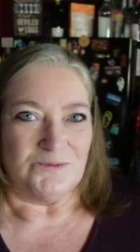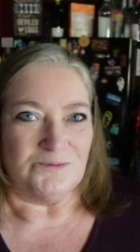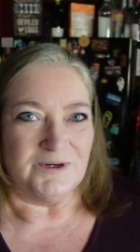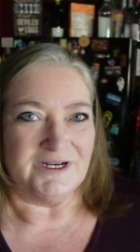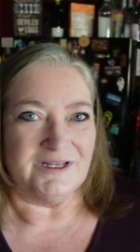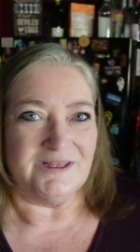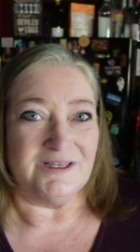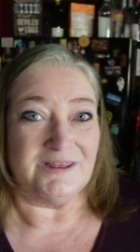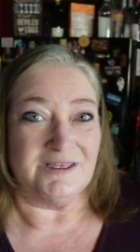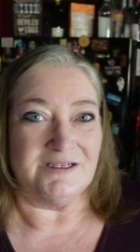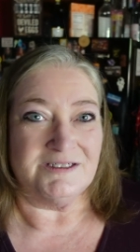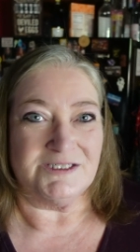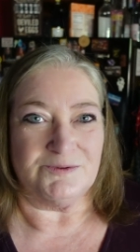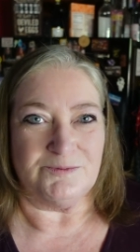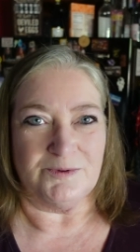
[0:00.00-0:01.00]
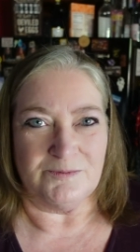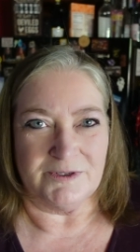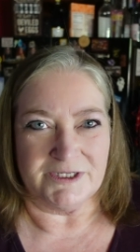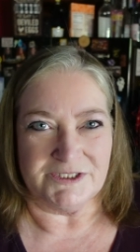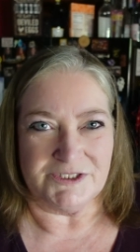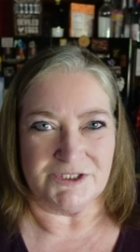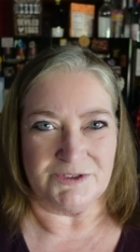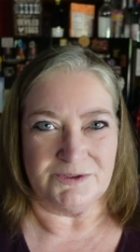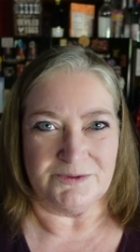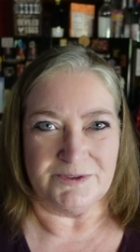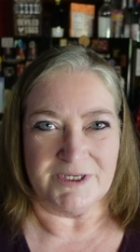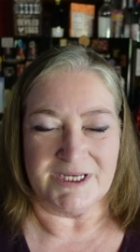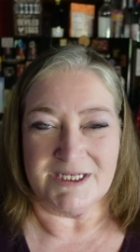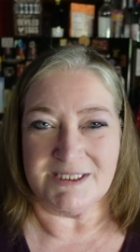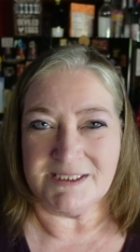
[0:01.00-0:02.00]
One of the things that we want to
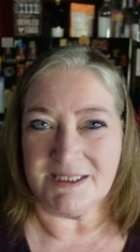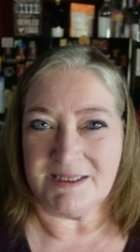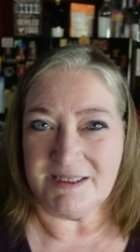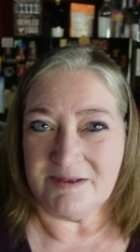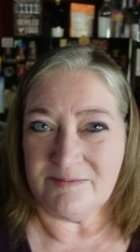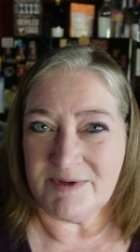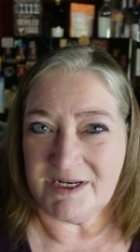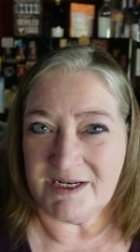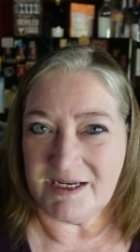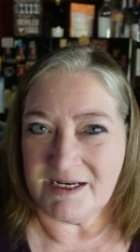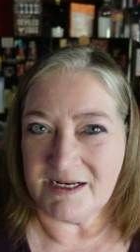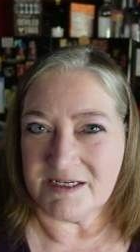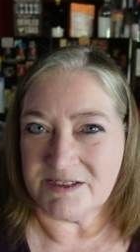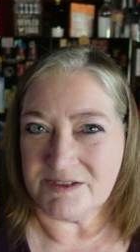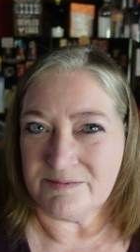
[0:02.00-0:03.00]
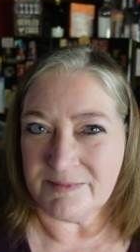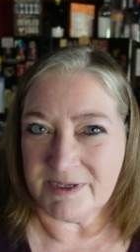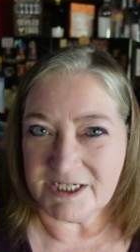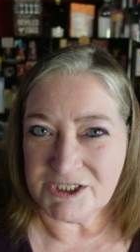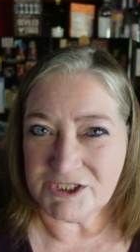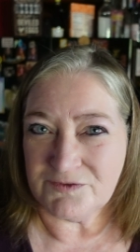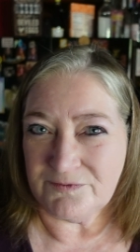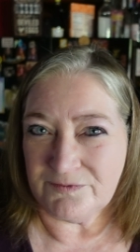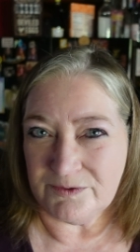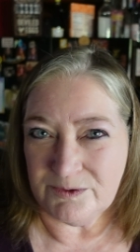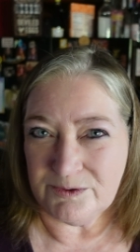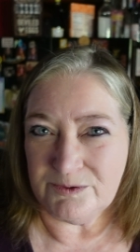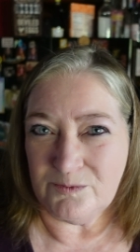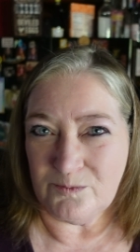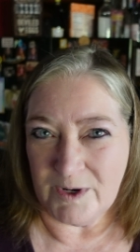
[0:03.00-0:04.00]
do is eliminate as much
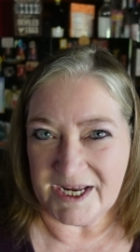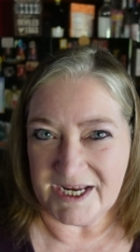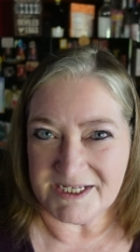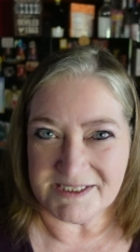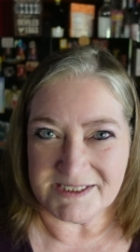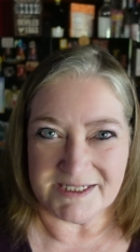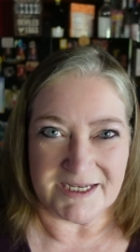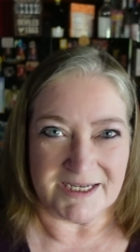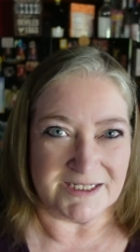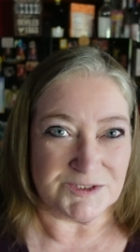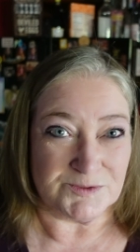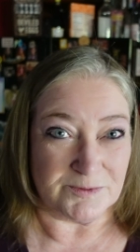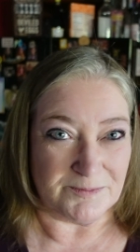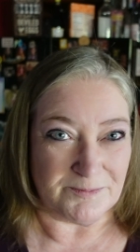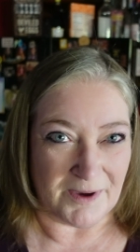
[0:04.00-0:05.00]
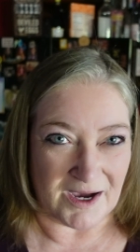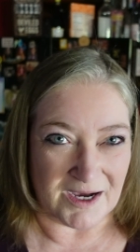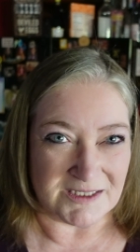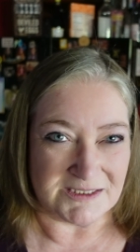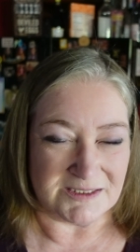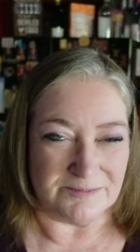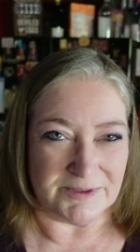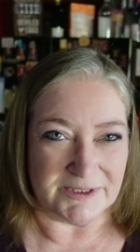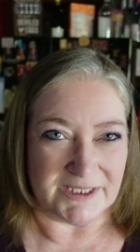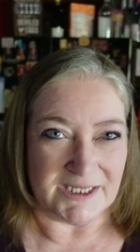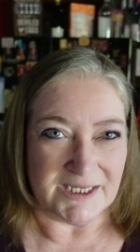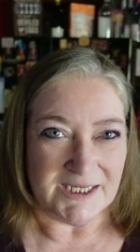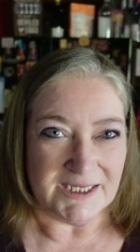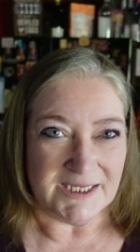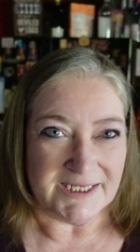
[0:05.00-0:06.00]
food waste as we possibly
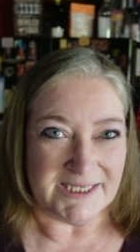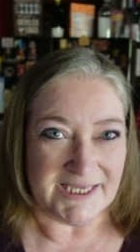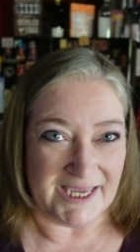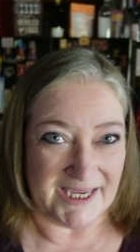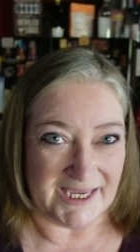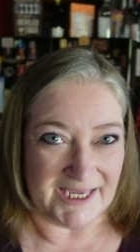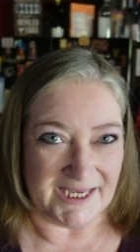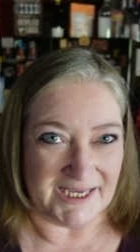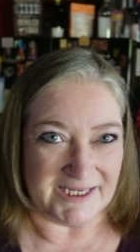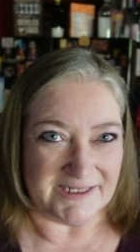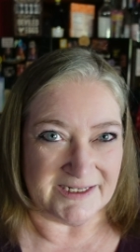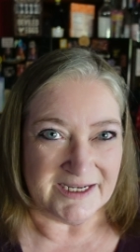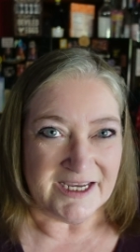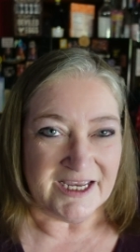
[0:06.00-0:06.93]
can can.